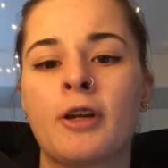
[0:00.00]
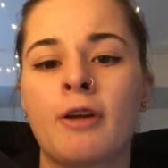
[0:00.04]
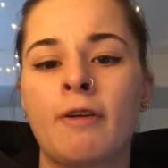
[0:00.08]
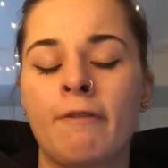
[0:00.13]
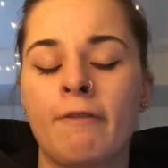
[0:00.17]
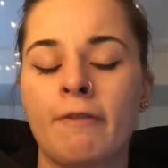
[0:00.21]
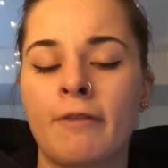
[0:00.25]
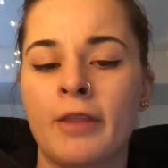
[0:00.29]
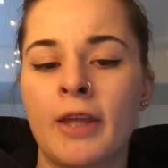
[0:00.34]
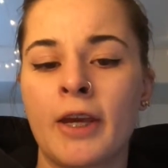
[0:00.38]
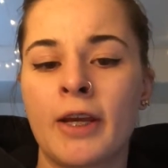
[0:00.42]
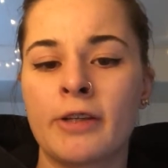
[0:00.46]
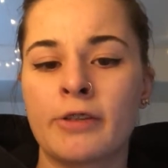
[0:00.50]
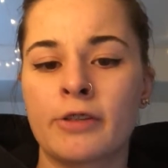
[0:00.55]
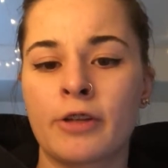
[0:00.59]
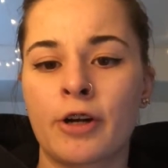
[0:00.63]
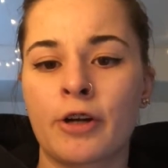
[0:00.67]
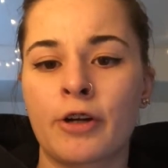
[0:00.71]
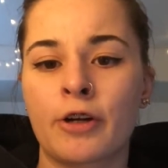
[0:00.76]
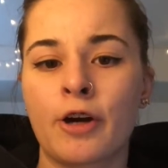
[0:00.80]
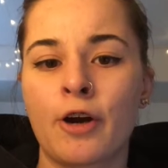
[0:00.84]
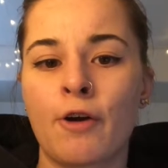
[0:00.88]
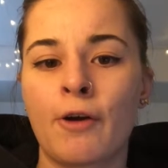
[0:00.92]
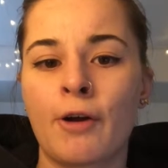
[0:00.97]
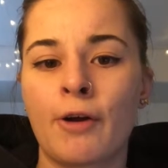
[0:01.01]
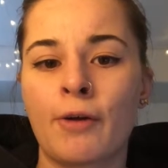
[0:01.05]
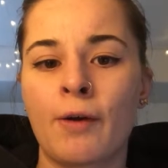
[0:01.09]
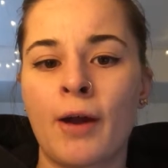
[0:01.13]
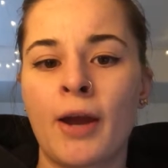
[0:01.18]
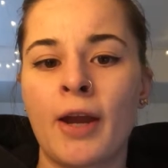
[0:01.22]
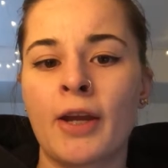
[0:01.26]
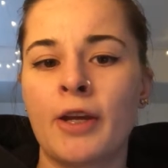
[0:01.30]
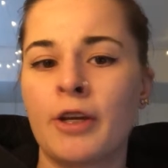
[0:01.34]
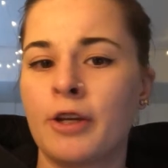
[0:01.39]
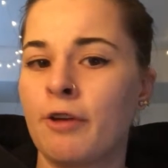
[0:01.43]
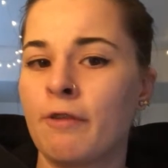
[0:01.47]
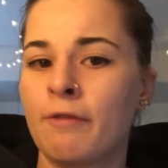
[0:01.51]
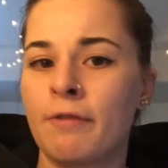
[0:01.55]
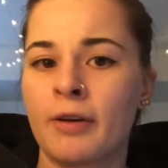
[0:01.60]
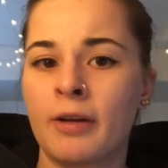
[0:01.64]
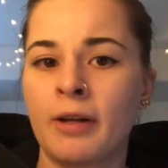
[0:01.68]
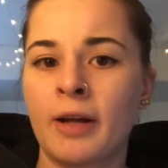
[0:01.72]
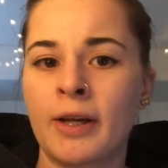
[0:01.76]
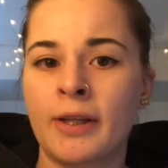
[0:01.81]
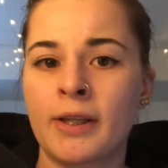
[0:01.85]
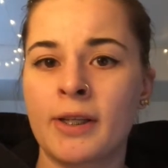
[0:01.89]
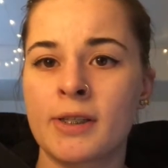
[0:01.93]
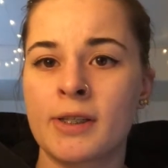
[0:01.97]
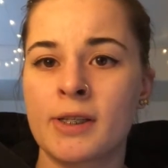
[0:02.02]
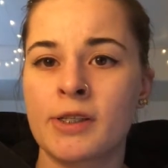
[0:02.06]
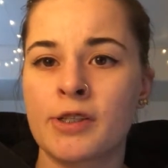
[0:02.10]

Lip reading: if things aren't going right and you feel like this